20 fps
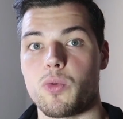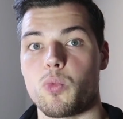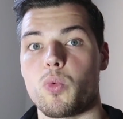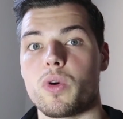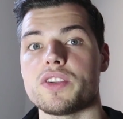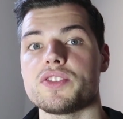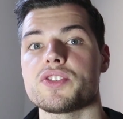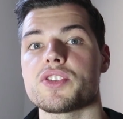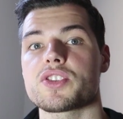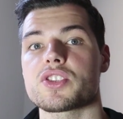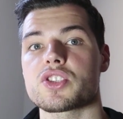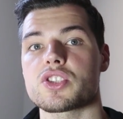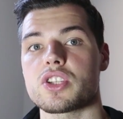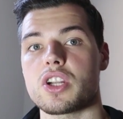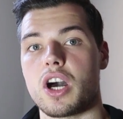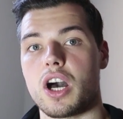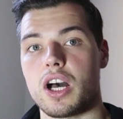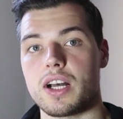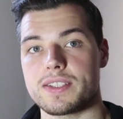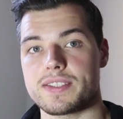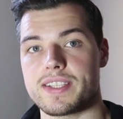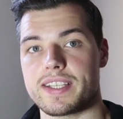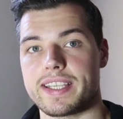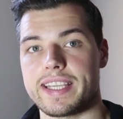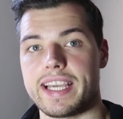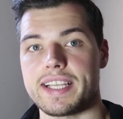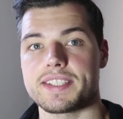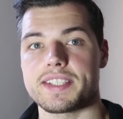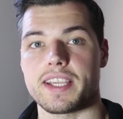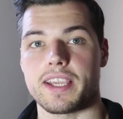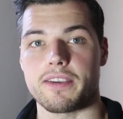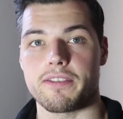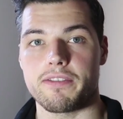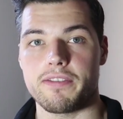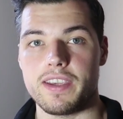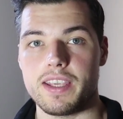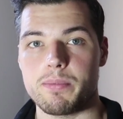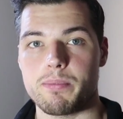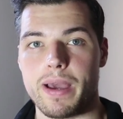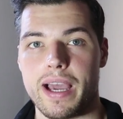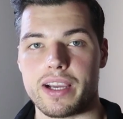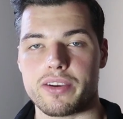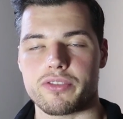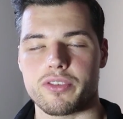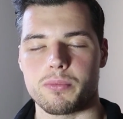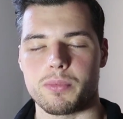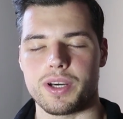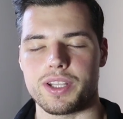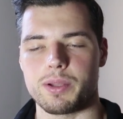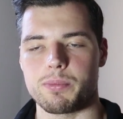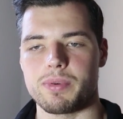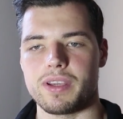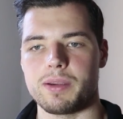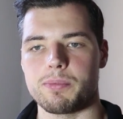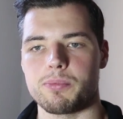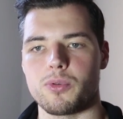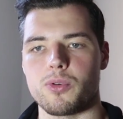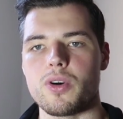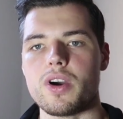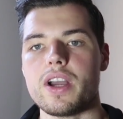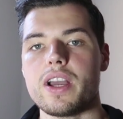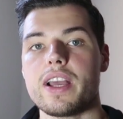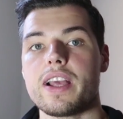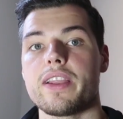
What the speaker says: And once you start getting feedback from other people,